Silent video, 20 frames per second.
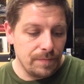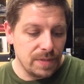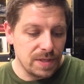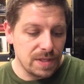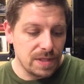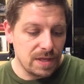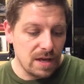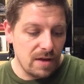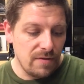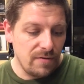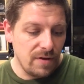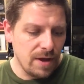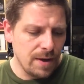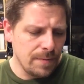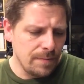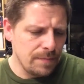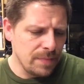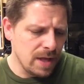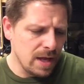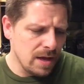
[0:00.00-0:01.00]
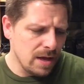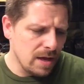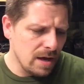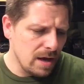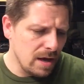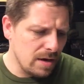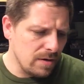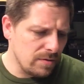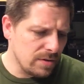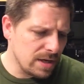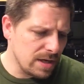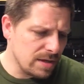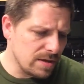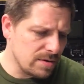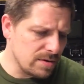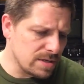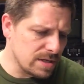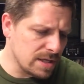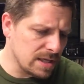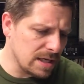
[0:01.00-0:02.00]
stuff, I don't think
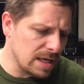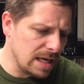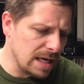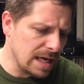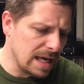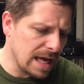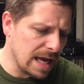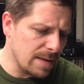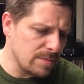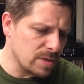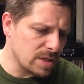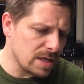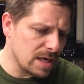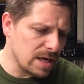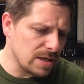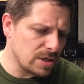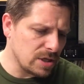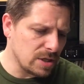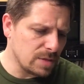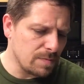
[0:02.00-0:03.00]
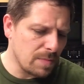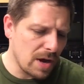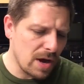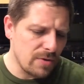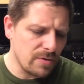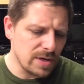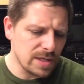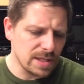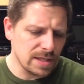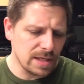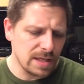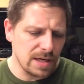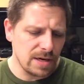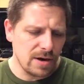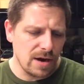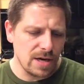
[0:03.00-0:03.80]
there's any games that I just bought recently in here.